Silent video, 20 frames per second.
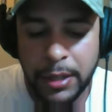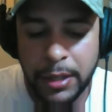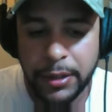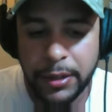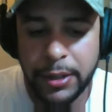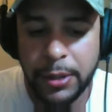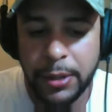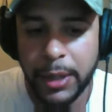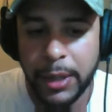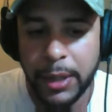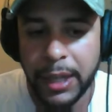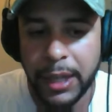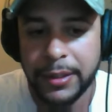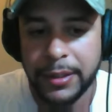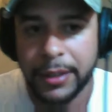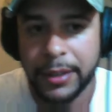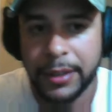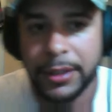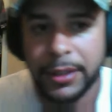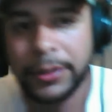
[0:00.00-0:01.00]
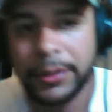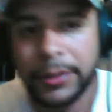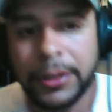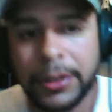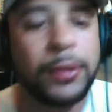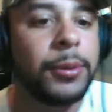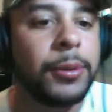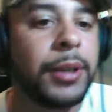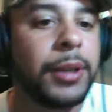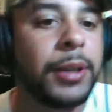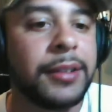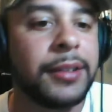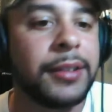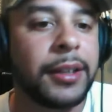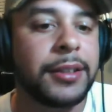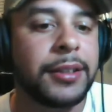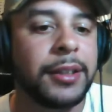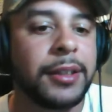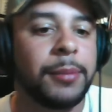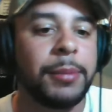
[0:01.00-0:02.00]
the q&a section there's a q&a
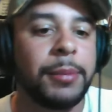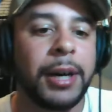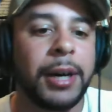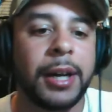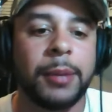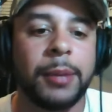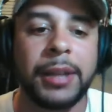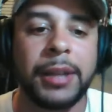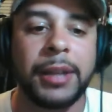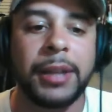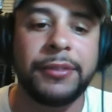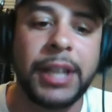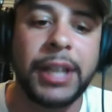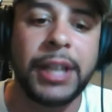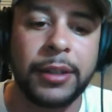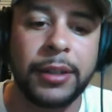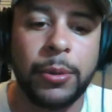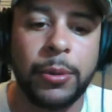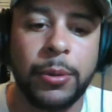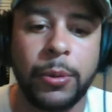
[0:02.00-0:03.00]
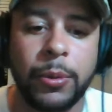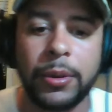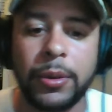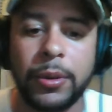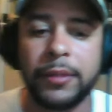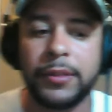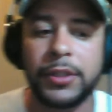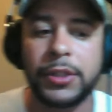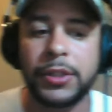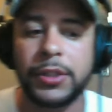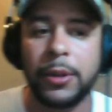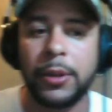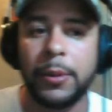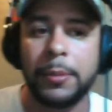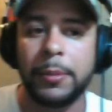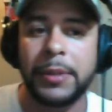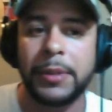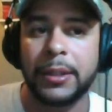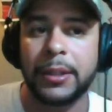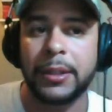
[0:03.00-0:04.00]
section in the bottom left hand corner of the show
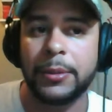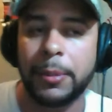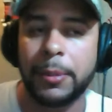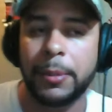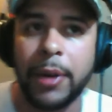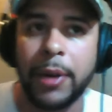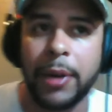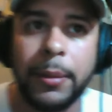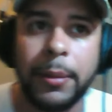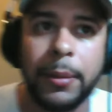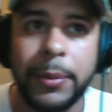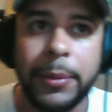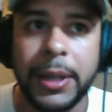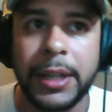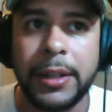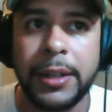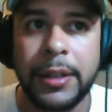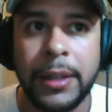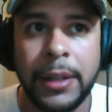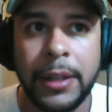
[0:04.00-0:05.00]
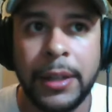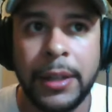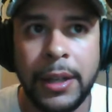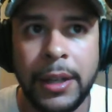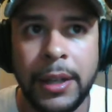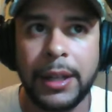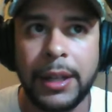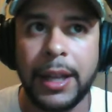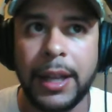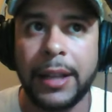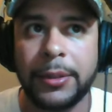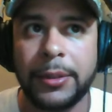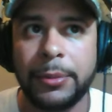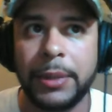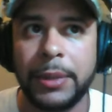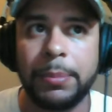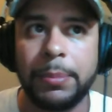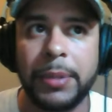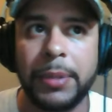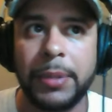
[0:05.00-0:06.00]
i think there was a problem with it last
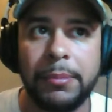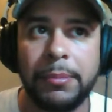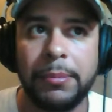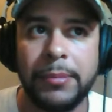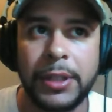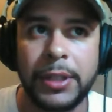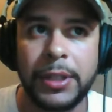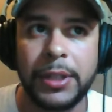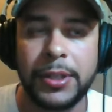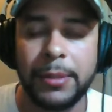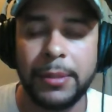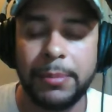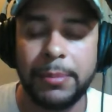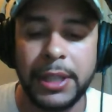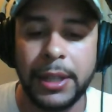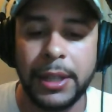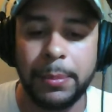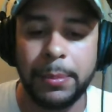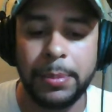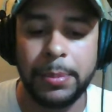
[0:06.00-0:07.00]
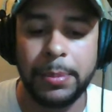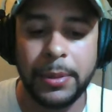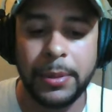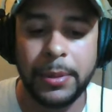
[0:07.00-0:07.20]
week, but I, it should be up.